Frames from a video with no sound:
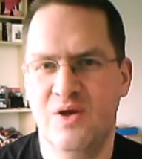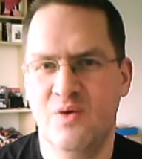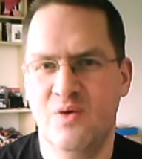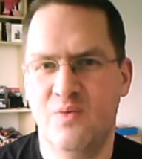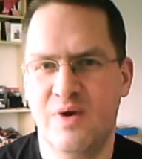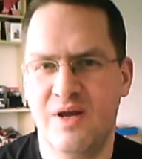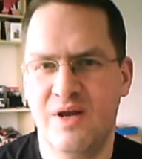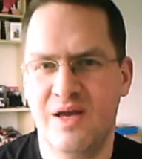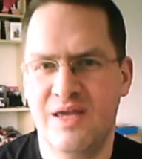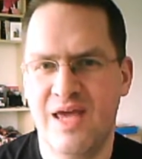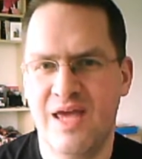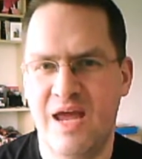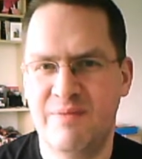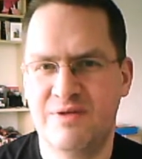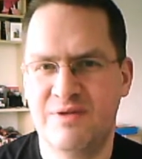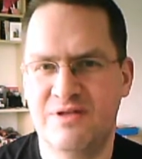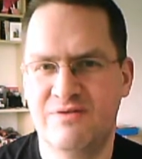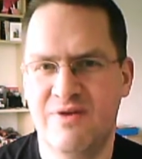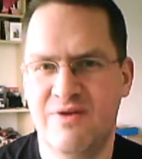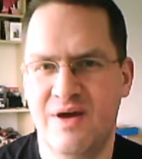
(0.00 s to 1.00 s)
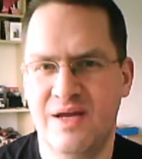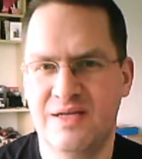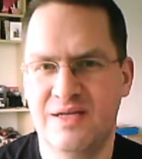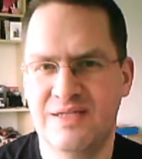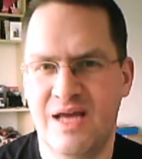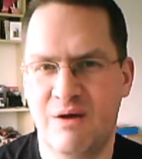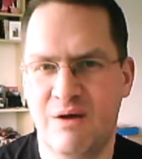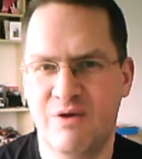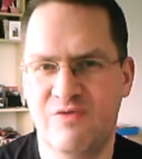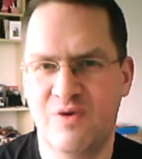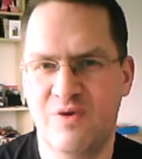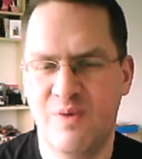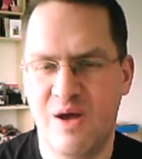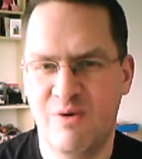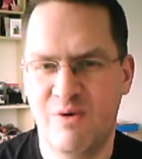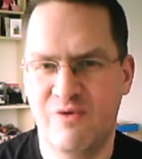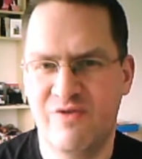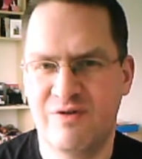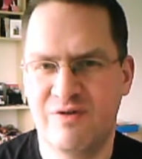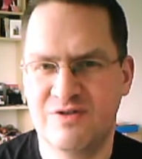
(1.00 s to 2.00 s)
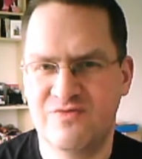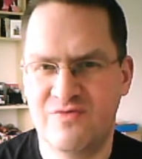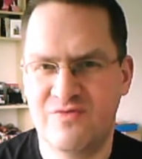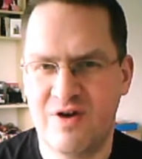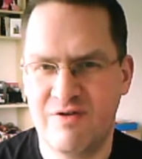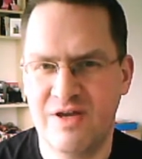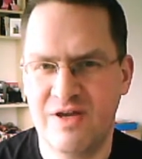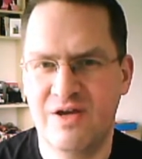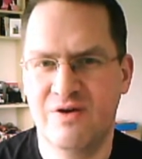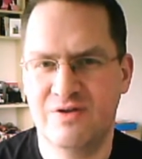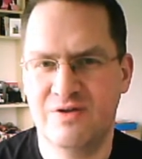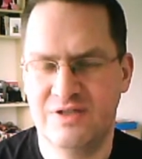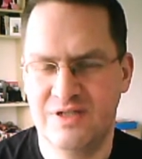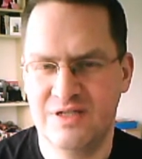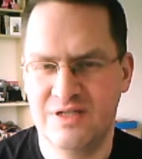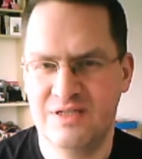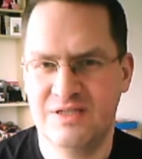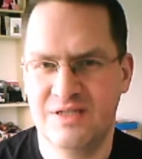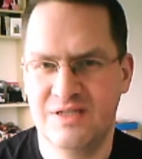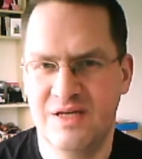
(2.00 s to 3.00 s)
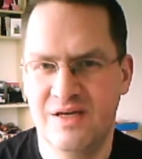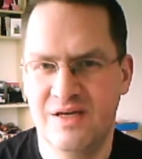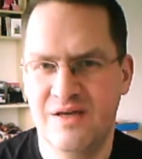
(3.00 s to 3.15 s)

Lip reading: When I came to write Howl of the Werewolf, I was very conscious